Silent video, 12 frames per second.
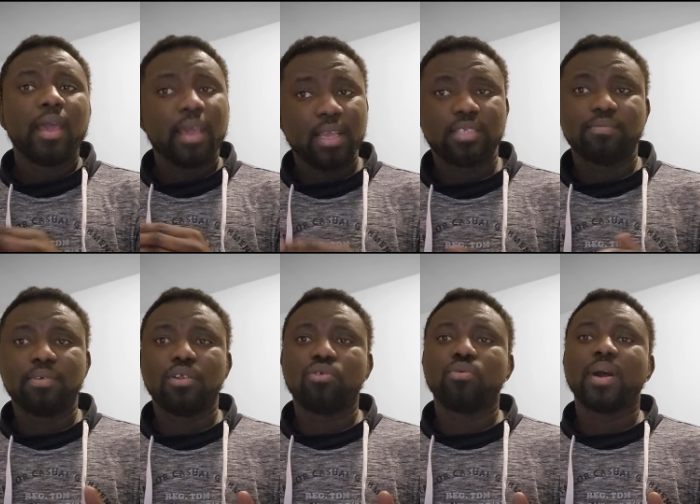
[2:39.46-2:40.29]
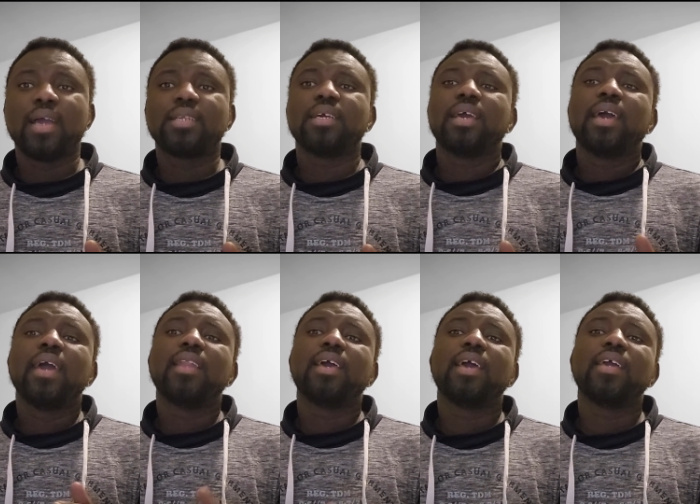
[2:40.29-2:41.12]
is very wide,
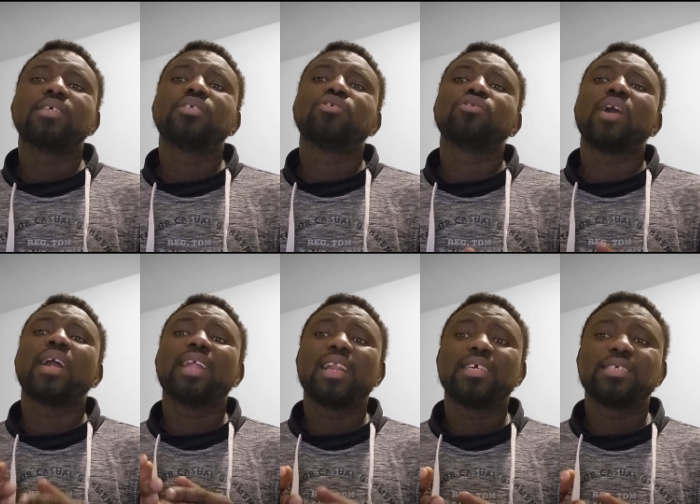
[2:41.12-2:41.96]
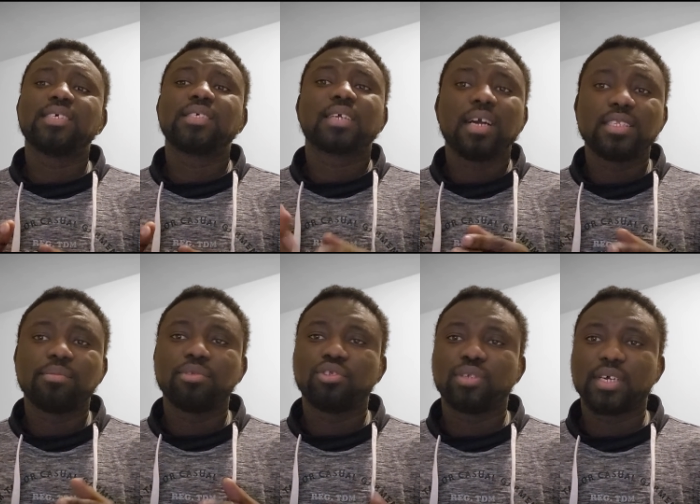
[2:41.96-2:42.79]
and hence your analysis can't be
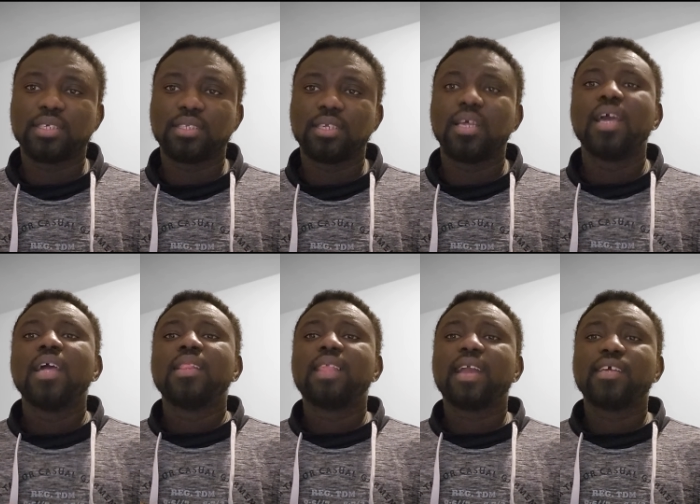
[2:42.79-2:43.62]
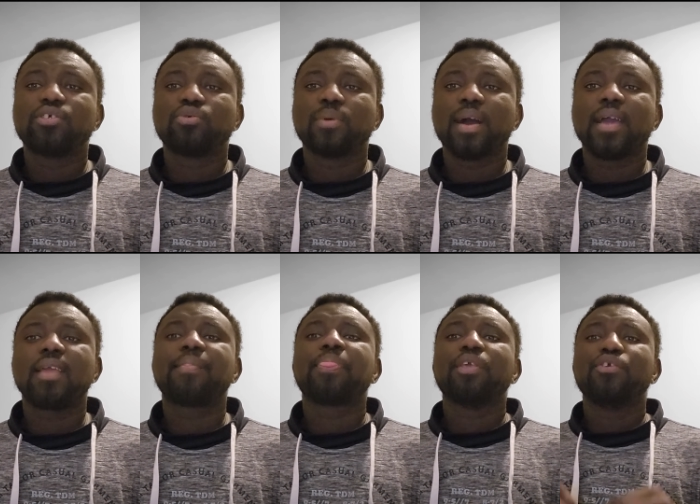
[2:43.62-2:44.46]
trusted. That is why
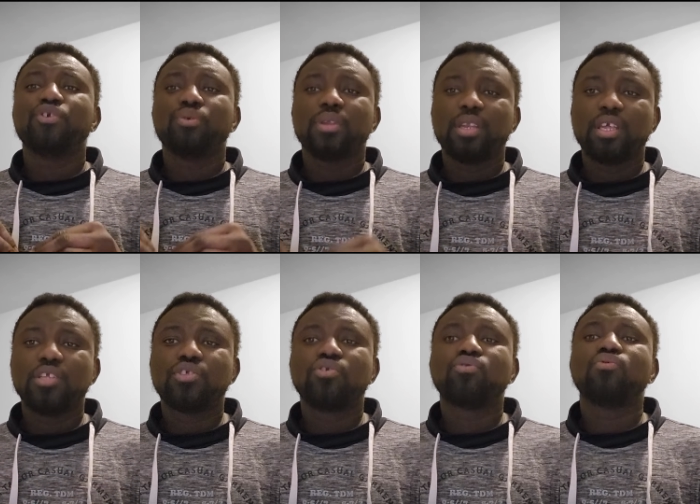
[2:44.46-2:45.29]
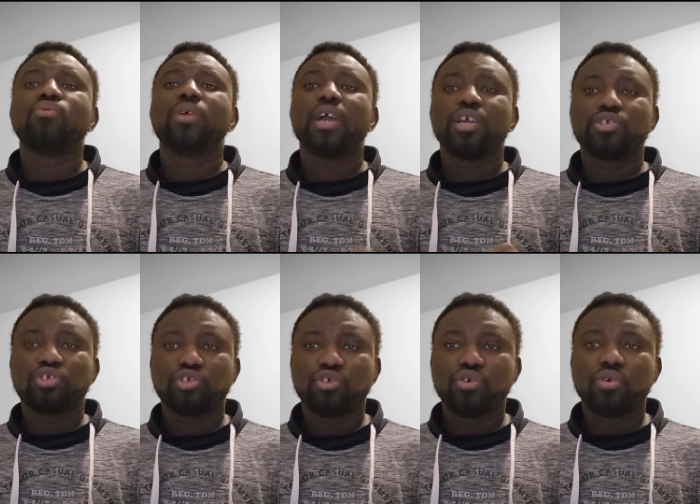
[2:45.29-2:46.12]
you need to
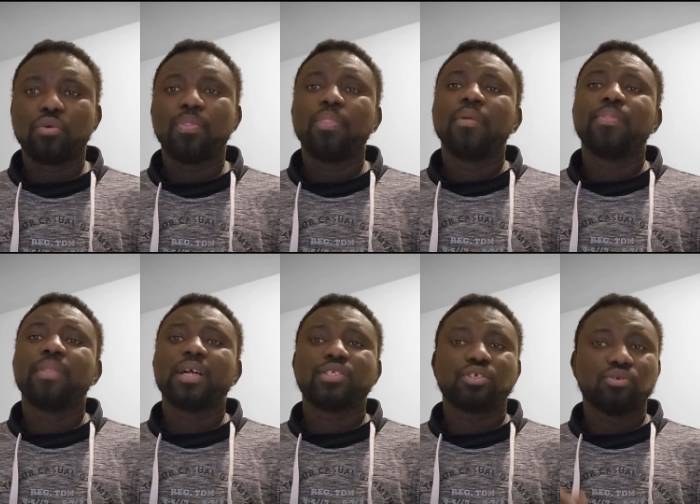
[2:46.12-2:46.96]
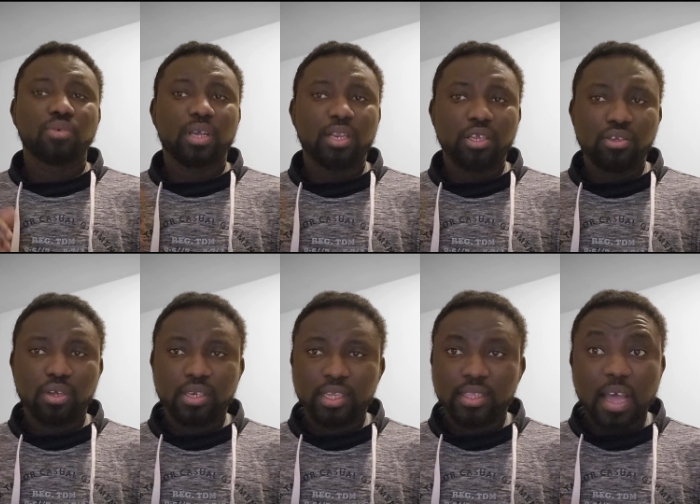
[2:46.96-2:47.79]
ensure that you clean your
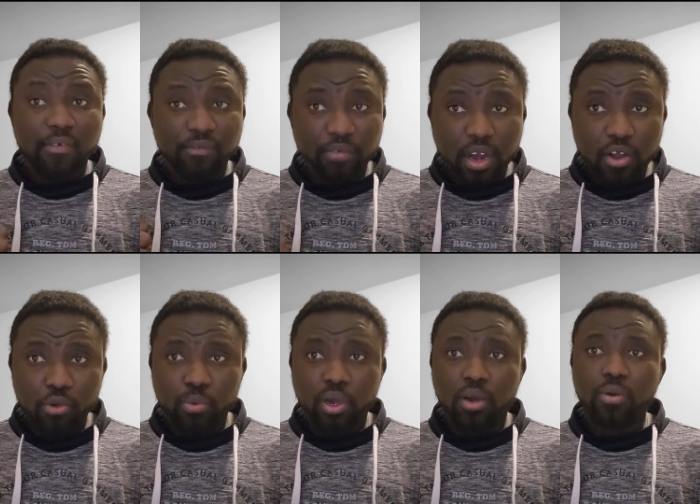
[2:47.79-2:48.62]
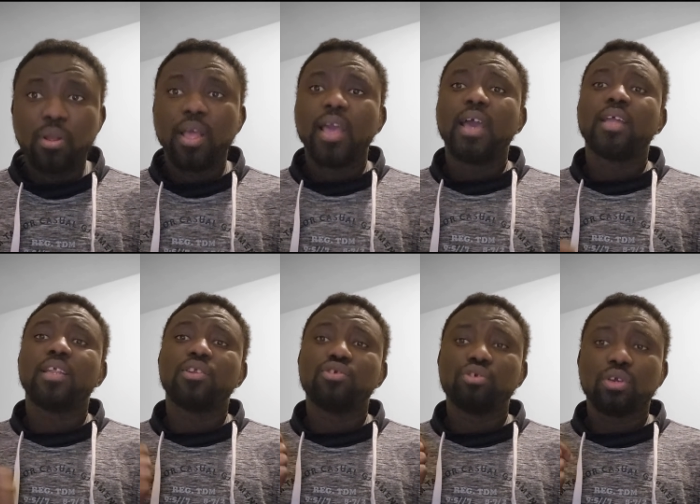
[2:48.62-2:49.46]
data very well, and
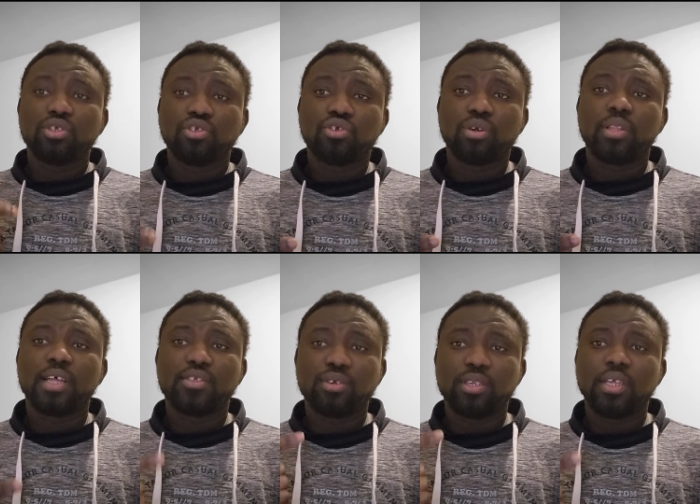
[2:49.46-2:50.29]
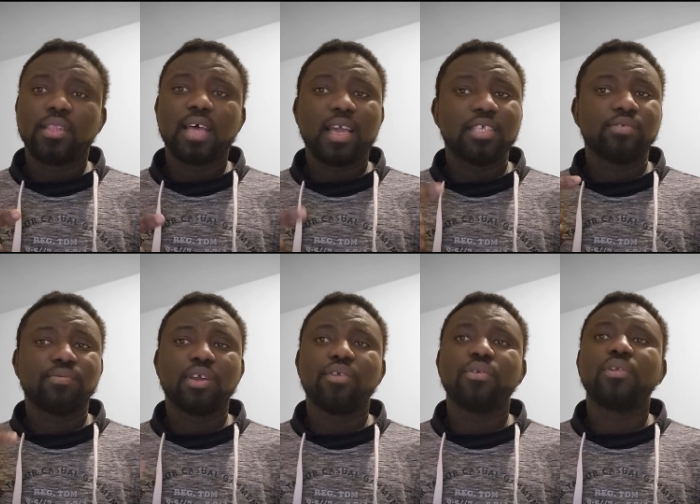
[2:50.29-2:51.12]
then you ensure that your data is
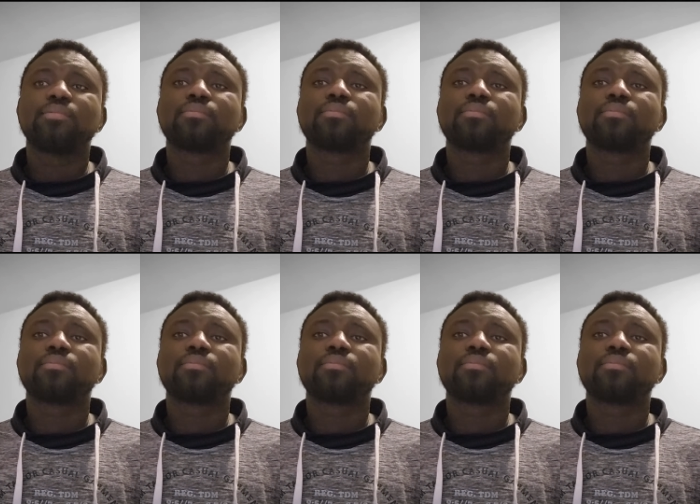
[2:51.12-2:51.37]
very